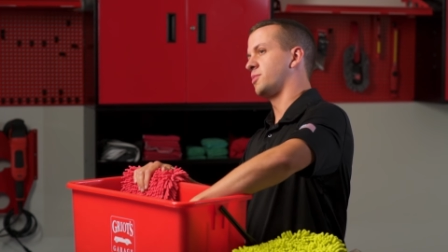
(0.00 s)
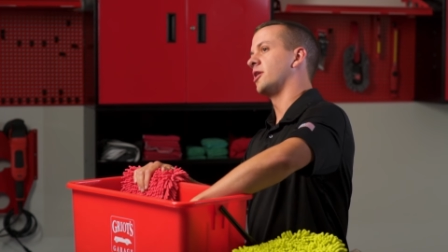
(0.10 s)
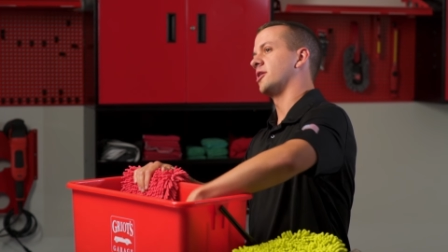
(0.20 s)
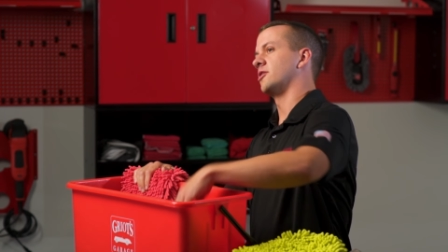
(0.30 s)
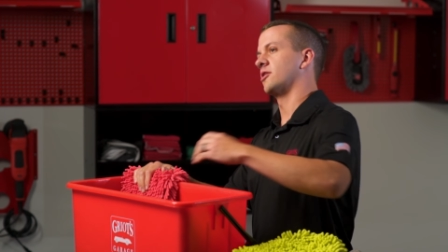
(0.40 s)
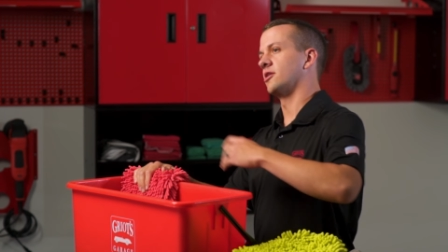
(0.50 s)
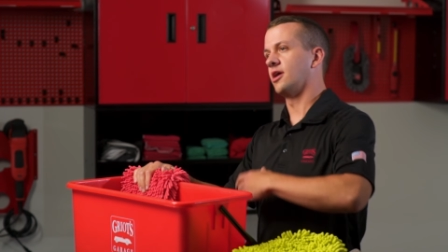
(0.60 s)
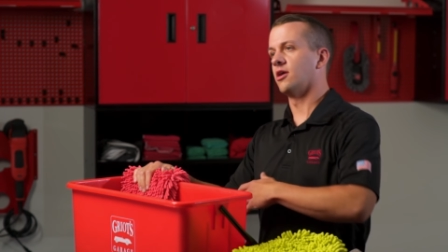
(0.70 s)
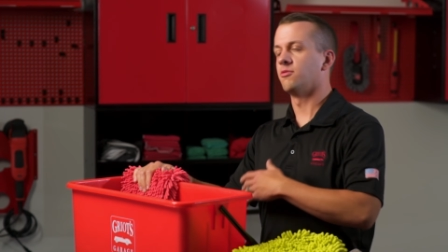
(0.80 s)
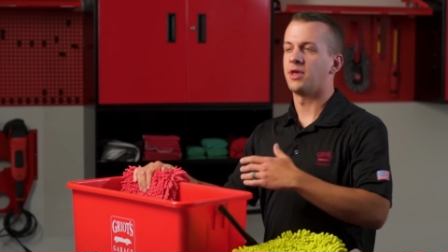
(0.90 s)
in each bucket are
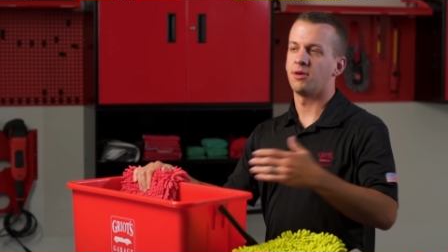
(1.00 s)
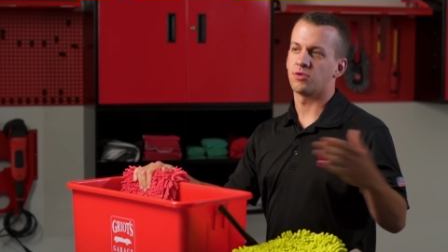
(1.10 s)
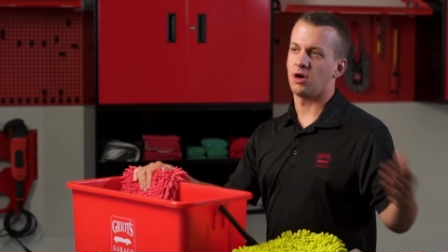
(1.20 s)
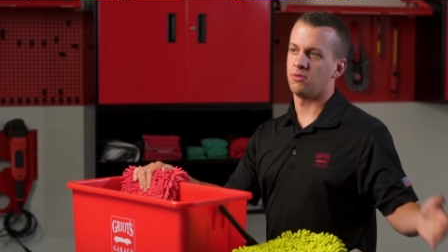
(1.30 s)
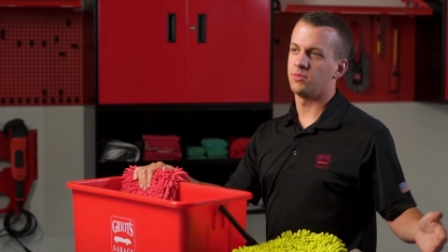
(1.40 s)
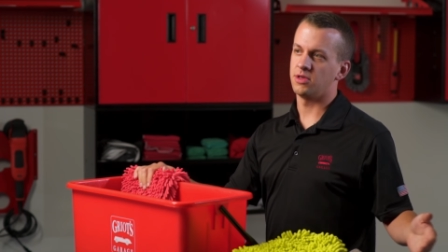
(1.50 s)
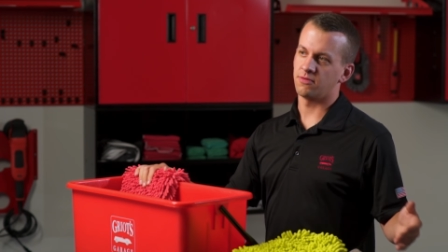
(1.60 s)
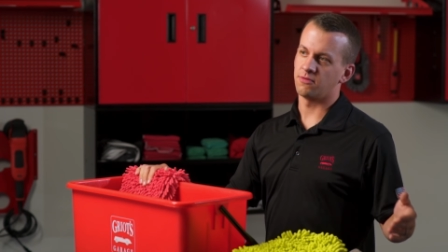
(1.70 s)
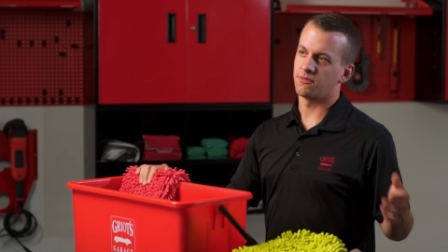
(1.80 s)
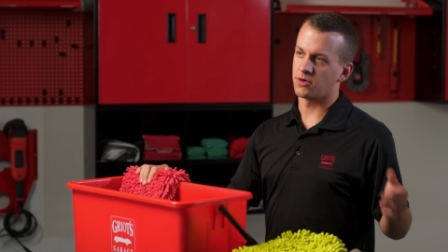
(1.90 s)
going to help that
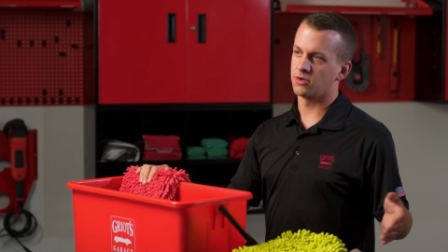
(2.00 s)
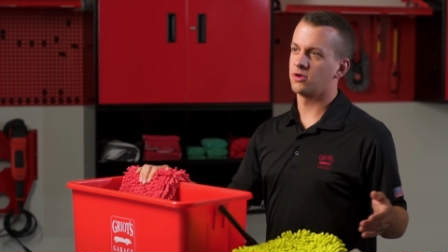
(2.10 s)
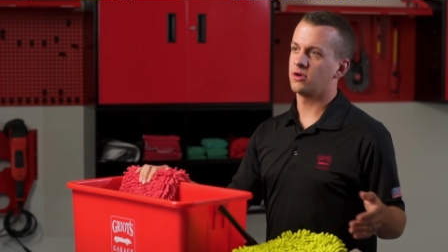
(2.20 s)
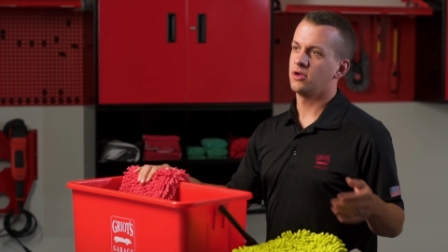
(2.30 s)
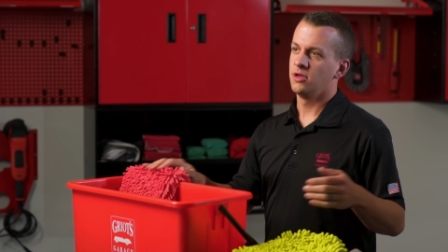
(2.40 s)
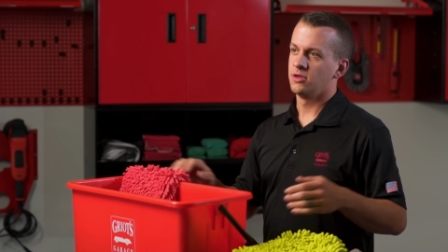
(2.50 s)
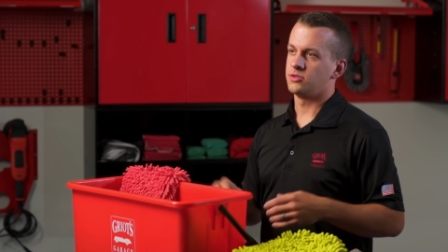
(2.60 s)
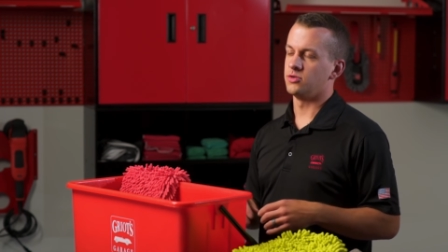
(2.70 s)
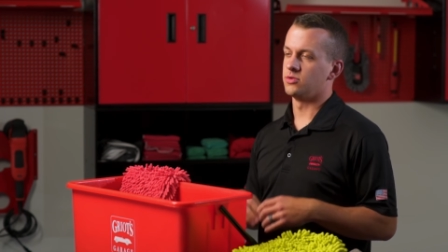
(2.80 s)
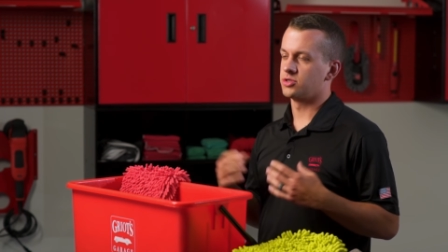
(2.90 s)
problem even further
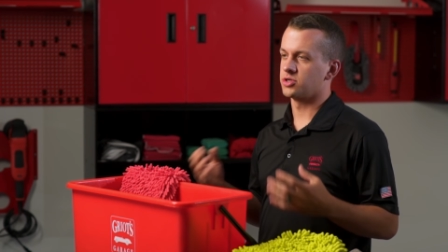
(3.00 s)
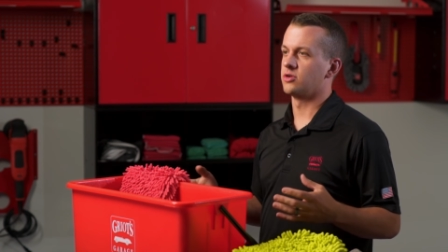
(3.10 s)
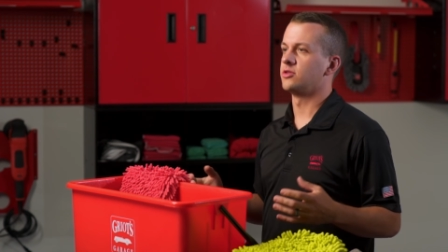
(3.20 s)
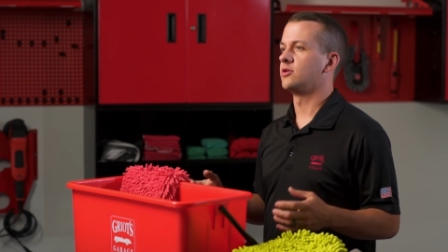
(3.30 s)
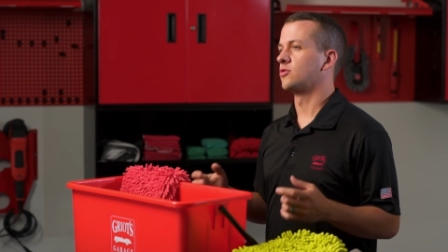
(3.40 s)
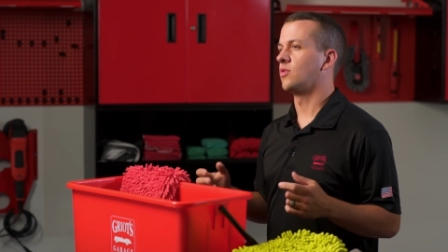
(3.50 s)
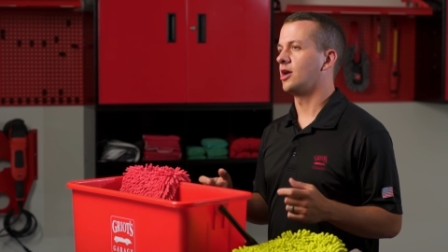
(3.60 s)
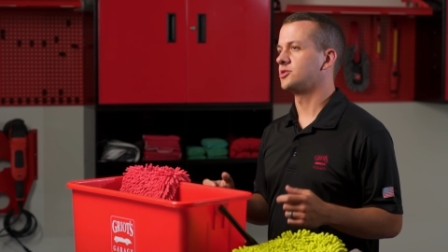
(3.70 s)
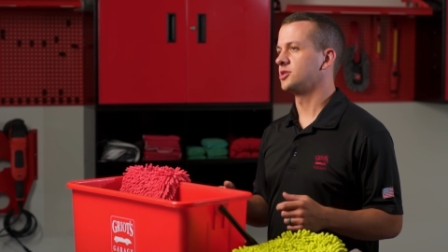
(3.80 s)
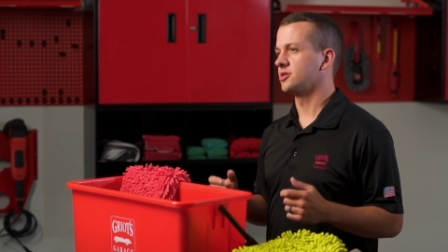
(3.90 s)
to ensure that
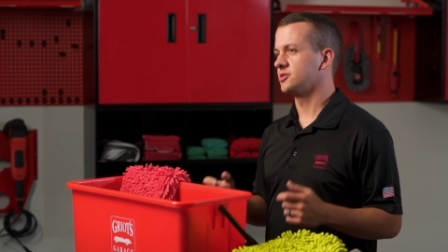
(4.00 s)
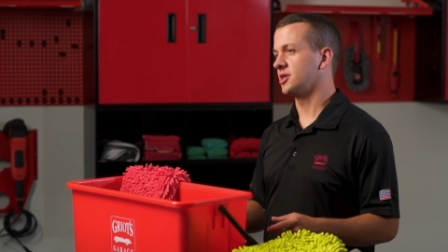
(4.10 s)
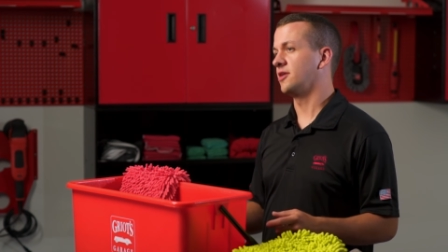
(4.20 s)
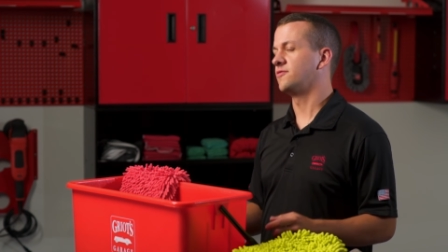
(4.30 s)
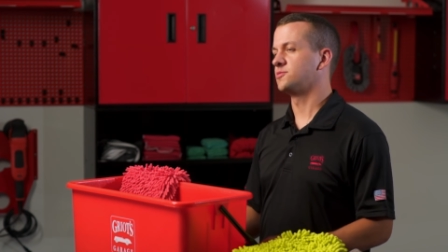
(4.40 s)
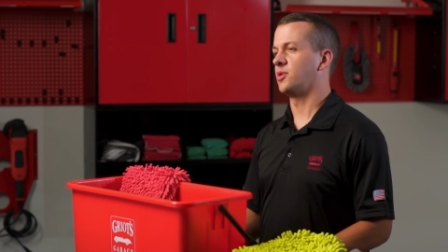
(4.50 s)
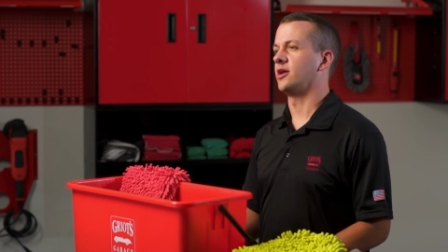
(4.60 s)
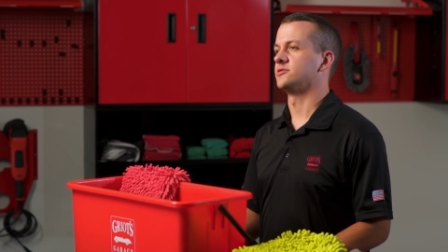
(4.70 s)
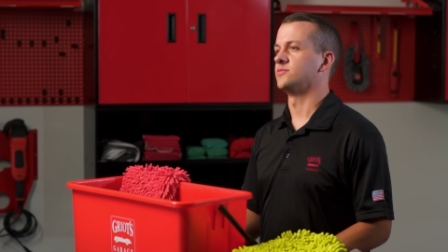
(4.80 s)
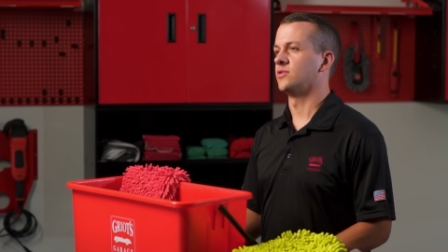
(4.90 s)
your washing is safe
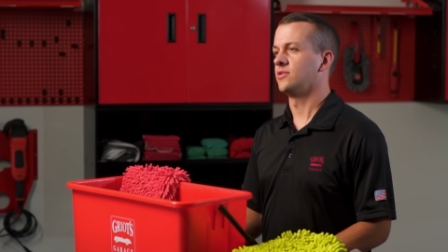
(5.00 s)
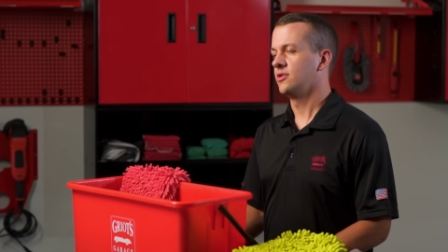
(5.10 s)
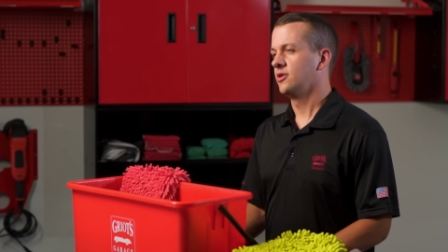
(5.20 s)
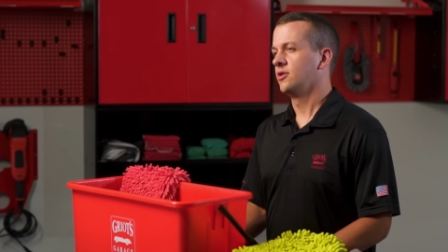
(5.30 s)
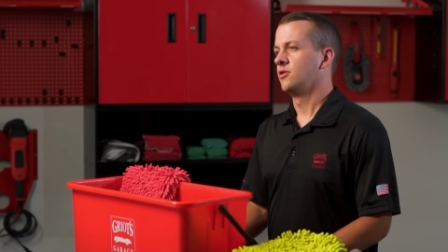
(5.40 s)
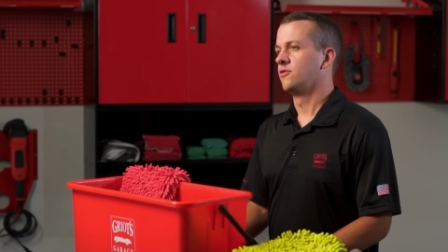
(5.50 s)
as possible.